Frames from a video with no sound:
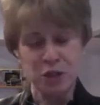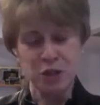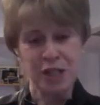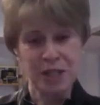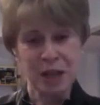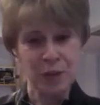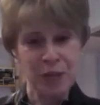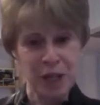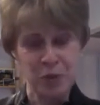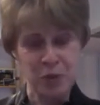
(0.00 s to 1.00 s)
you'd sit down
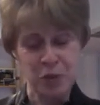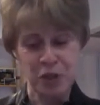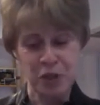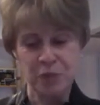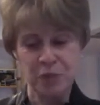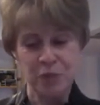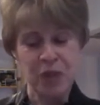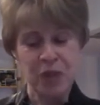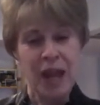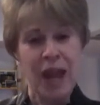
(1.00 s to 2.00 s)
with that person
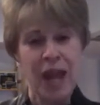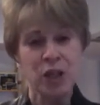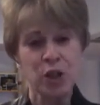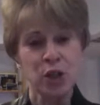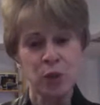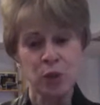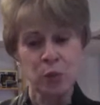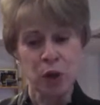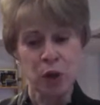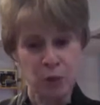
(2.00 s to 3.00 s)
and you would
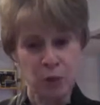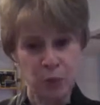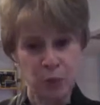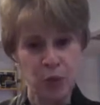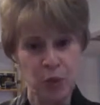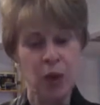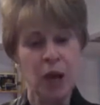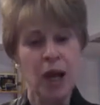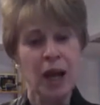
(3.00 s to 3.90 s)
work through